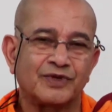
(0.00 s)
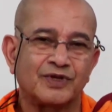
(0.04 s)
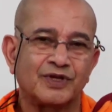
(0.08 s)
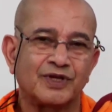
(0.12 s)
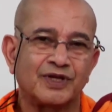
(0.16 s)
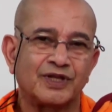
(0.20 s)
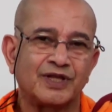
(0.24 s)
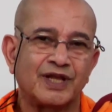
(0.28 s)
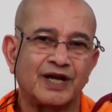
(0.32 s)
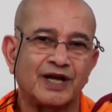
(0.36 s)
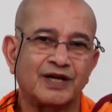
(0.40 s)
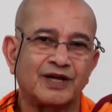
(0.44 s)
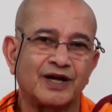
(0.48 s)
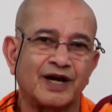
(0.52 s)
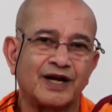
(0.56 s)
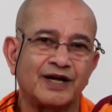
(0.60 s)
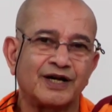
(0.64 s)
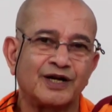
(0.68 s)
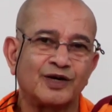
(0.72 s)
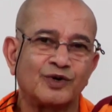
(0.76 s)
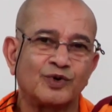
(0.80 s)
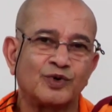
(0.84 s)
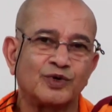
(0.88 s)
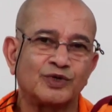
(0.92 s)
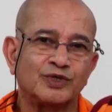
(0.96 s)
that
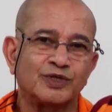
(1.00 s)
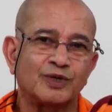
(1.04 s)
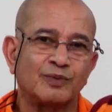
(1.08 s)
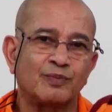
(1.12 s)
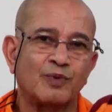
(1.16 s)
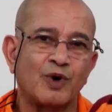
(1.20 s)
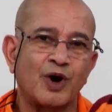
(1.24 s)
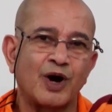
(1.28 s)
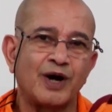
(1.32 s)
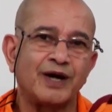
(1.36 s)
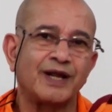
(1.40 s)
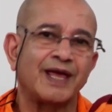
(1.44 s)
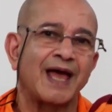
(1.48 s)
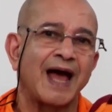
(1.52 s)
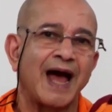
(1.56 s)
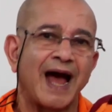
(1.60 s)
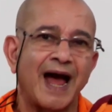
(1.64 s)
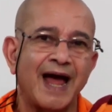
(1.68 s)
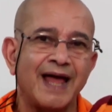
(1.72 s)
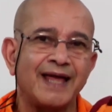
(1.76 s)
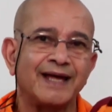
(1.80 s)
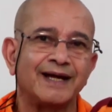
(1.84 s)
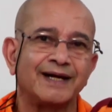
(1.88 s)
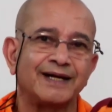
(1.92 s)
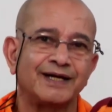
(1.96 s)
undergoes the body,
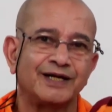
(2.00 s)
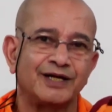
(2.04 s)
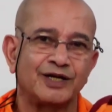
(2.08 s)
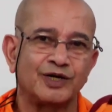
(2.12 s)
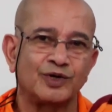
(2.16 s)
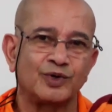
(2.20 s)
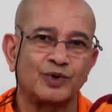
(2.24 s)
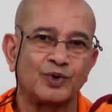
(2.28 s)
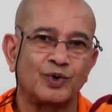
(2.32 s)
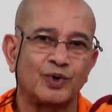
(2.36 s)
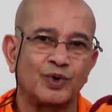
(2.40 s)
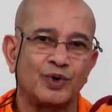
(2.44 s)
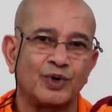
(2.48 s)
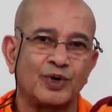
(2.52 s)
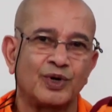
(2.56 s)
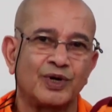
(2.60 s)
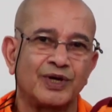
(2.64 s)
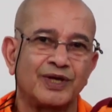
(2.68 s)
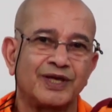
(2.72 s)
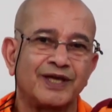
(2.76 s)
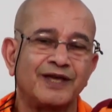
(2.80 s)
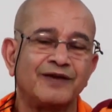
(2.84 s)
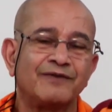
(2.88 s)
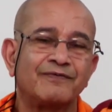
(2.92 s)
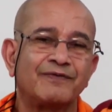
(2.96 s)
I undergo
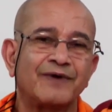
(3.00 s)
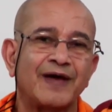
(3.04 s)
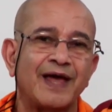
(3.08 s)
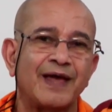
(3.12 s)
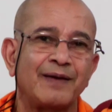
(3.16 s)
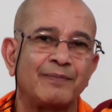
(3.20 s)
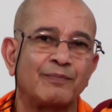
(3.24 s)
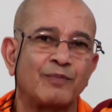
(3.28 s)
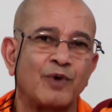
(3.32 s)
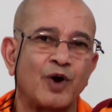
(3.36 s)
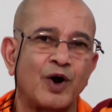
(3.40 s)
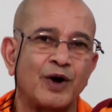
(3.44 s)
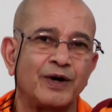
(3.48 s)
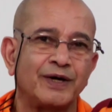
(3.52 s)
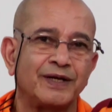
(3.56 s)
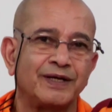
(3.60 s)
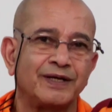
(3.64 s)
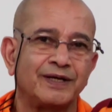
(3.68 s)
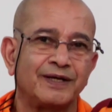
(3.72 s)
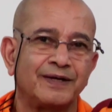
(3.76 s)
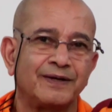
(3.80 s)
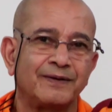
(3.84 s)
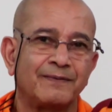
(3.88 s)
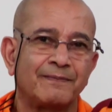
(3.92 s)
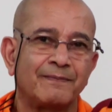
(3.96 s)
if I am body.
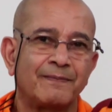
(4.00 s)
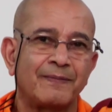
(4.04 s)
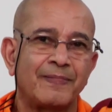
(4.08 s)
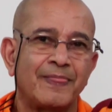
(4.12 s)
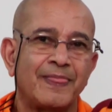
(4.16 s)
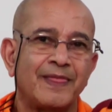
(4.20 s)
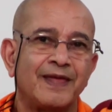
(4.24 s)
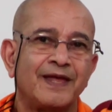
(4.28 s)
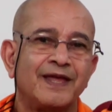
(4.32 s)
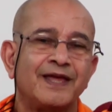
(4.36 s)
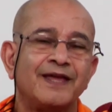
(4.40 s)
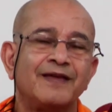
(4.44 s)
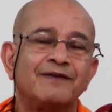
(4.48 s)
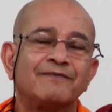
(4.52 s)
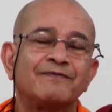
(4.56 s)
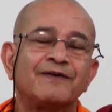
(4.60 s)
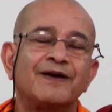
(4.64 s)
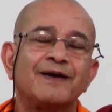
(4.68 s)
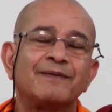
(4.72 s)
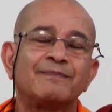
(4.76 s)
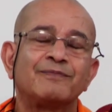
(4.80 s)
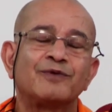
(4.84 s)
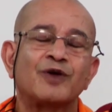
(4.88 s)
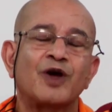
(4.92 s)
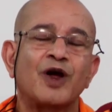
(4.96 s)
If I
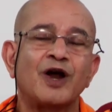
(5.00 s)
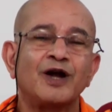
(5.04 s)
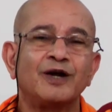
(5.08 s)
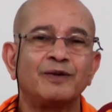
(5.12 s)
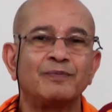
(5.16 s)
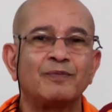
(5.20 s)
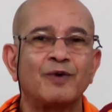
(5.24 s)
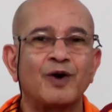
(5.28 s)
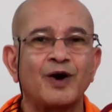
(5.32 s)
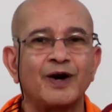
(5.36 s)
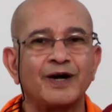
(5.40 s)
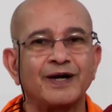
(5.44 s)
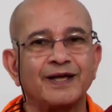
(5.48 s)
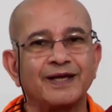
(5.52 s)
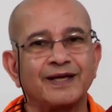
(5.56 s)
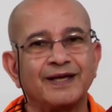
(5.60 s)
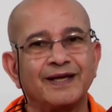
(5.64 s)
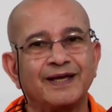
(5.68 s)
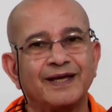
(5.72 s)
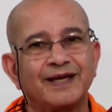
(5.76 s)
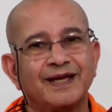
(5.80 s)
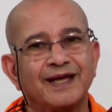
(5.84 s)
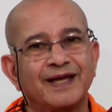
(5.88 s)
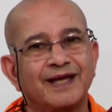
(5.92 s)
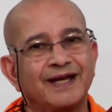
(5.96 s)
am not body,
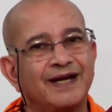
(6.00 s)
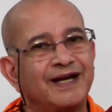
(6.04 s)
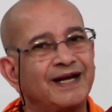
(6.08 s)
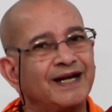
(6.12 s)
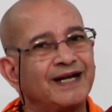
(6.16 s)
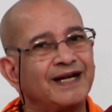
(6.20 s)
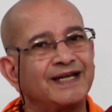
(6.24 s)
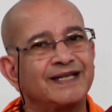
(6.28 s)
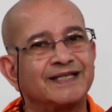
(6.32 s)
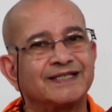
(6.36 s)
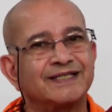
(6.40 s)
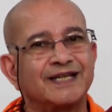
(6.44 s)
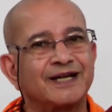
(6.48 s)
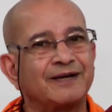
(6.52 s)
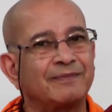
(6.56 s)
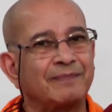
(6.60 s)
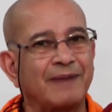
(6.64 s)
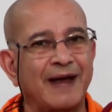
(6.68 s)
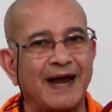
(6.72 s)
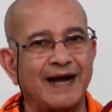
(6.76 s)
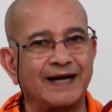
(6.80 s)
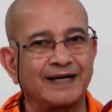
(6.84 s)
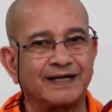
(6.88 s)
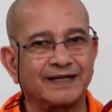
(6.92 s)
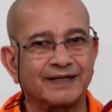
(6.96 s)
it doesn't
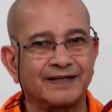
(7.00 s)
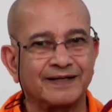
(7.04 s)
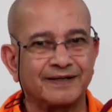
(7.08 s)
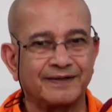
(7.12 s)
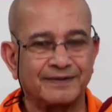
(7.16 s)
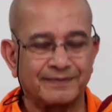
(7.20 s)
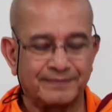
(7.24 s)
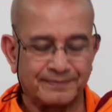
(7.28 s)
matter.